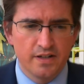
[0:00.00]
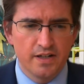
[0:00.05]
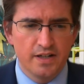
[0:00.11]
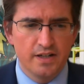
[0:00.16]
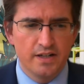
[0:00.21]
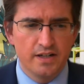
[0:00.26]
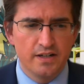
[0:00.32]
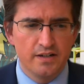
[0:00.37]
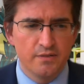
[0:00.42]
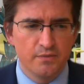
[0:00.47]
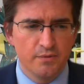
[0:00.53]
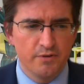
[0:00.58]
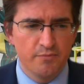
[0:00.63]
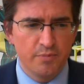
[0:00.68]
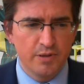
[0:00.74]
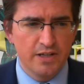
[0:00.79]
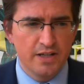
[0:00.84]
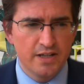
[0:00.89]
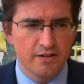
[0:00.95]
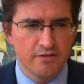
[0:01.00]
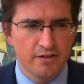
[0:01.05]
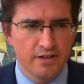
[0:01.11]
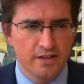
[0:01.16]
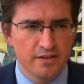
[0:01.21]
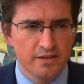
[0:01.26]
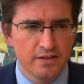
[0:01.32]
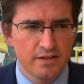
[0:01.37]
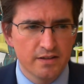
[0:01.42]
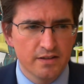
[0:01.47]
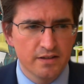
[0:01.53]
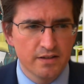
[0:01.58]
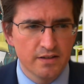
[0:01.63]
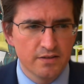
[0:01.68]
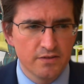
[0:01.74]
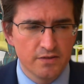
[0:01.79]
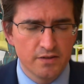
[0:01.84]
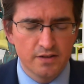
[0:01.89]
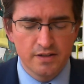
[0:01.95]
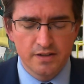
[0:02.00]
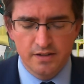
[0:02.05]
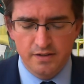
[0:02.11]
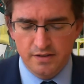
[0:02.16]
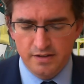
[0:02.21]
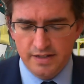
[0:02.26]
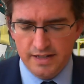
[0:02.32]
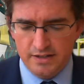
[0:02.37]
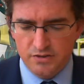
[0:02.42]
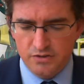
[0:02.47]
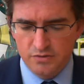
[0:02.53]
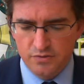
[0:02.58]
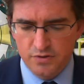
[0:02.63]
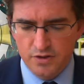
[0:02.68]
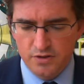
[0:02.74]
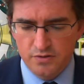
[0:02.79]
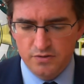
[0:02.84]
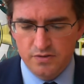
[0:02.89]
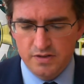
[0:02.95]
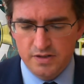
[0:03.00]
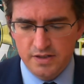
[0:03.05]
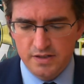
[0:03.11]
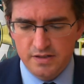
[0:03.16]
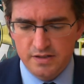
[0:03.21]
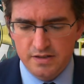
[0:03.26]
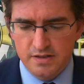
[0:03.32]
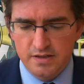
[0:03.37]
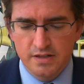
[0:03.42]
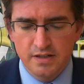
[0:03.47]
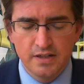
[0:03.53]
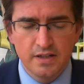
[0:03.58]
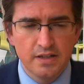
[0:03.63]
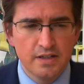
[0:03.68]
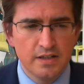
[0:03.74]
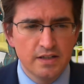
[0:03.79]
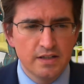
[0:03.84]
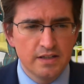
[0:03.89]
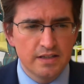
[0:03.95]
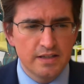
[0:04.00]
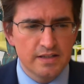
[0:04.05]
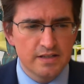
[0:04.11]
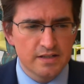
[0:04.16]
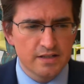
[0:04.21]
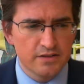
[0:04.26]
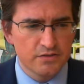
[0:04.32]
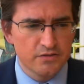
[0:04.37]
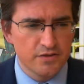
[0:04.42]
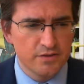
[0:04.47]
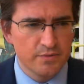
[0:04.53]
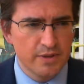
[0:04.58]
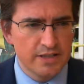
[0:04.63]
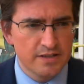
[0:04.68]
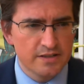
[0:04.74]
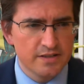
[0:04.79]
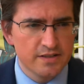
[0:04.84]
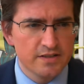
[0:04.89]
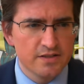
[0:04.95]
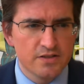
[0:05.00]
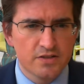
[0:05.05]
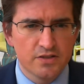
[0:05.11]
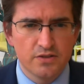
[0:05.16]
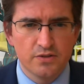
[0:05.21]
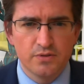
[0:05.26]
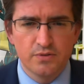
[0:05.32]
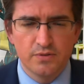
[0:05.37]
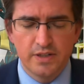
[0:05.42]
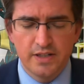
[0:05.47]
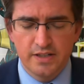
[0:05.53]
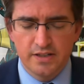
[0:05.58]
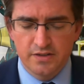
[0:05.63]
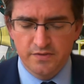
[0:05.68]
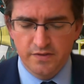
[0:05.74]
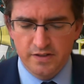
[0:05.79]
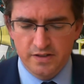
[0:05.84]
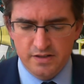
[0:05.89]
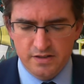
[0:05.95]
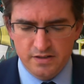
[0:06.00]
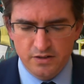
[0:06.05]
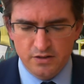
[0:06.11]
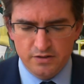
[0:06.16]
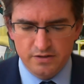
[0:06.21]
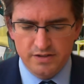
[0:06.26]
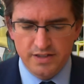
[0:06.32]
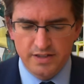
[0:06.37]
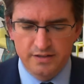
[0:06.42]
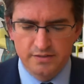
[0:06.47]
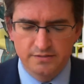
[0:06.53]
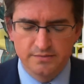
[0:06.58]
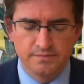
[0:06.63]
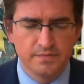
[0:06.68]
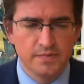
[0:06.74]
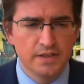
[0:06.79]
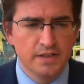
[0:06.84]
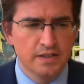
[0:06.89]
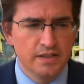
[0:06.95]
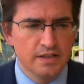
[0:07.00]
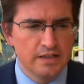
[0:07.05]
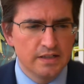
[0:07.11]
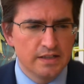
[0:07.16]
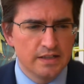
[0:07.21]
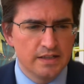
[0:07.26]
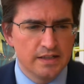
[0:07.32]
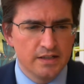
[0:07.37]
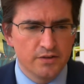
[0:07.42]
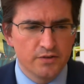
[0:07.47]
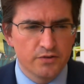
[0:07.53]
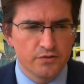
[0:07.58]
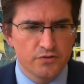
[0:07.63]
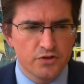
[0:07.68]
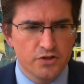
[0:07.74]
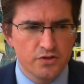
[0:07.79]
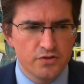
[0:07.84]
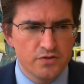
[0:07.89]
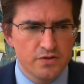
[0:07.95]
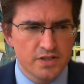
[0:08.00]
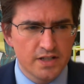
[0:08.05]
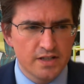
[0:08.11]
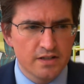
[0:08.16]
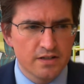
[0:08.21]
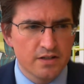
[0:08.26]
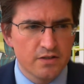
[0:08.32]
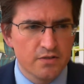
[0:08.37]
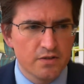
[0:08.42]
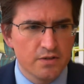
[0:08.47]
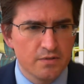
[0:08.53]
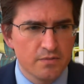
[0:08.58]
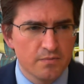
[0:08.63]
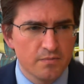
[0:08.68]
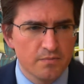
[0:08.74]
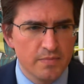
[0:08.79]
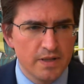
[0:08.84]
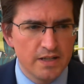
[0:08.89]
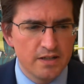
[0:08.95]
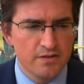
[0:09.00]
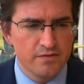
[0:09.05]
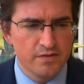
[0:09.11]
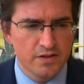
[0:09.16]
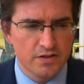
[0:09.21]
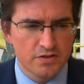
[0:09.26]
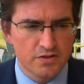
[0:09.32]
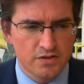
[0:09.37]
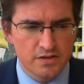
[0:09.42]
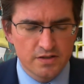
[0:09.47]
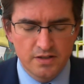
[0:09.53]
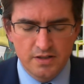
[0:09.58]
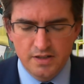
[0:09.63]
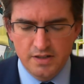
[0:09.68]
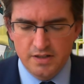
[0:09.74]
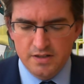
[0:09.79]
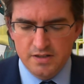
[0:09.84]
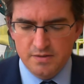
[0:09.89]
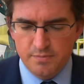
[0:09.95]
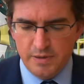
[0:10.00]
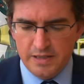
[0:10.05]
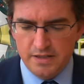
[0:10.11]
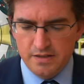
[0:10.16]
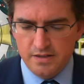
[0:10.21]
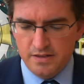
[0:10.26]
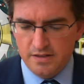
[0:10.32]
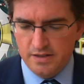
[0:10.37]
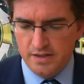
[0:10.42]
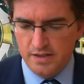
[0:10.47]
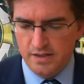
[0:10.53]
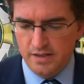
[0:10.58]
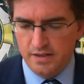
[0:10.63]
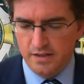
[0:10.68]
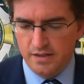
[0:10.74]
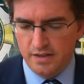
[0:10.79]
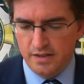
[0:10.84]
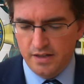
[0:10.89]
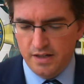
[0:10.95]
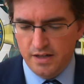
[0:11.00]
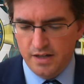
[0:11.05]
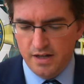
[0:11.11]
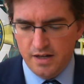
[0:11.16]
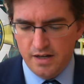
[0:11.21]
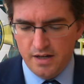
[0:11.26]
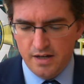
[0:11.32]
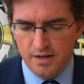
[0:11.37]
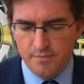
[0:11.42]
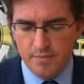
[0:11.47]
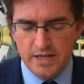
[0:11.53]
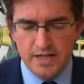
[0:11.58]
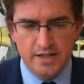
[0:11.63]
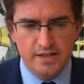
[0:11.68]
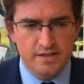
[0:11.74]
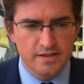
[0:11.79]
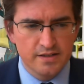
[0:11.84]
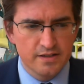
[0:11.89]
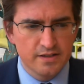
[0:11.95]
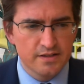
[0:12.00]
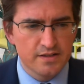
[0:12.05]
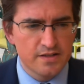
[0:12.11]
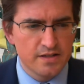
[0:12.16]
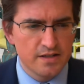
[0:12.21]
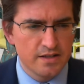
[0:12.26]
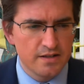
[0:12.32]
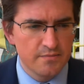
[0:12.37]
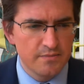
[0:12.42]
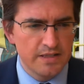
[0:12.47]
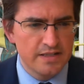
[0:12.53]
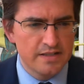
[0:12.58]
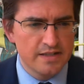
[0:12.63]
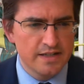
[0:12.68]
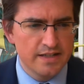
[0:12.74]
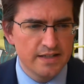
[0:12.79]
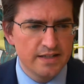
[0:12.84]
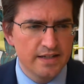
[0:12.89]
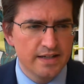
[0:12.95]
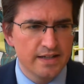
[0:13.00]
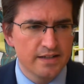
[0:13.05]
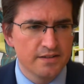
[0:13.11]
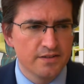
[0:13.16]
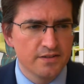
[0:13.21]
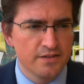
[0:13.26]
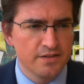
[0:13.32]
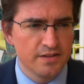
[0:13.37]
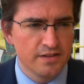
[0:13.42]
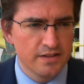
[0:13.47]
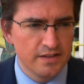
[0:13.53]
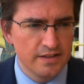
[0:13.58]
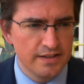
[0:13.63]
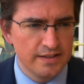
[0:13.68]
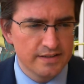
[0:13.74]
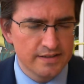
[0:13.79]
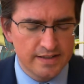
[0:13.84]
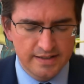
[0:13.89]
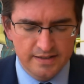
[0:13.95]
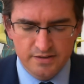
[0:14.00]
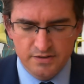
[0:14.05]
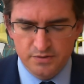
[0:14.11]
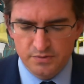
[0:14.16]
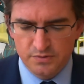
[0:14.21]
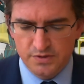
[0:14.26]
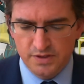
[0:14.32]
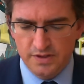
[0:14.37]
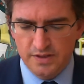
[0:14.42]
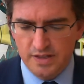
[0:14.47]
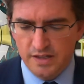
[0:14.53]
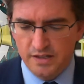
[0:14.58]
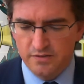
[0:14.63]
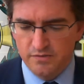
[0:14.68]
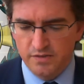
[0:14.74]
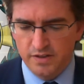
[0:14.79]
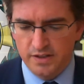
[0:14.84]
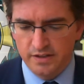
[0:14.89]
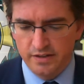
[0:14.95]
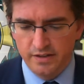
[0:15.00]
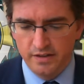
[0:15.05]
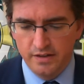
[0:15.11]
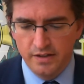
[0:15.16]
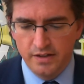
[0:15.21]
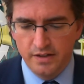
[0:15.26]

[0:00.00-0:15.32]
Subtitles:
been hearing in the national news since this country went into its first lockdown. And on Tuesday, I know that many of us spent a minute at midday and lit candles in the evening